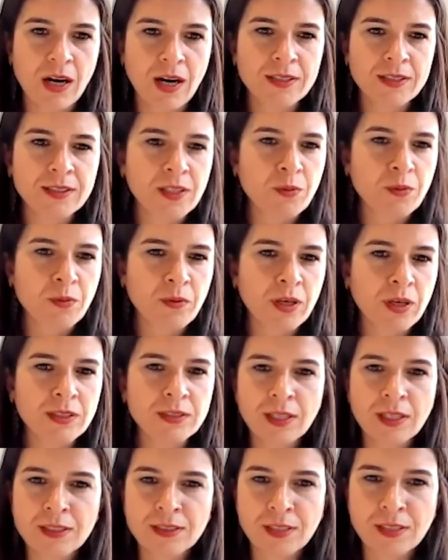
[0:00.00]
I say,
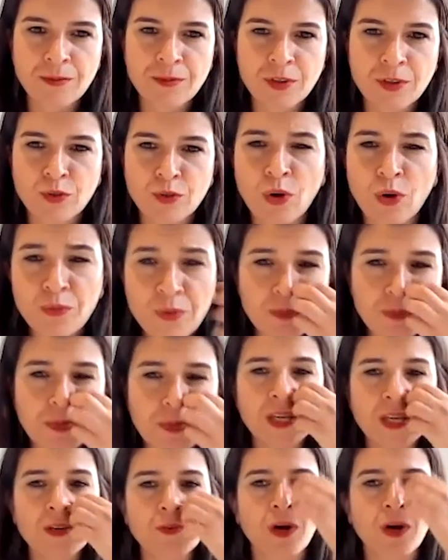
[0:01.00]
is there something wrong with
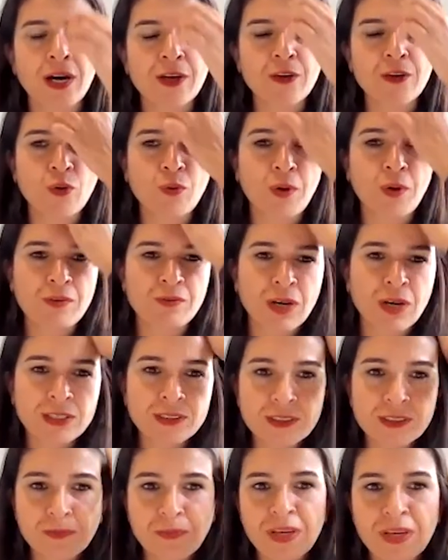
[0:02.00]
me? Why no one
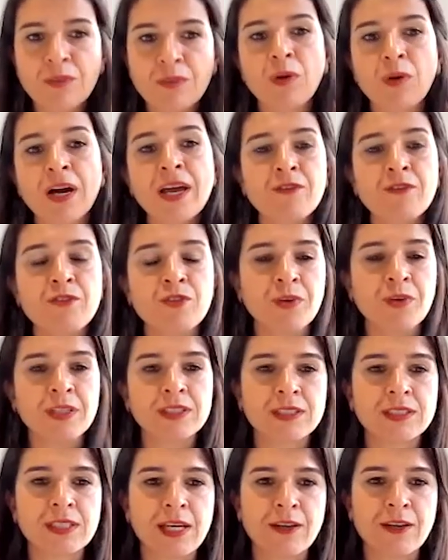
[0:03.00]
wants me? Why
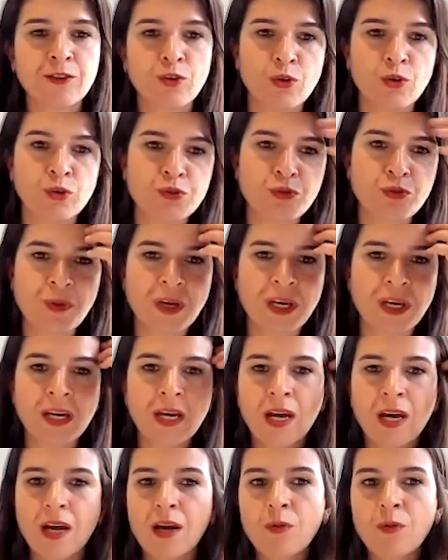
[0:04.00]
everyone is saying no to me?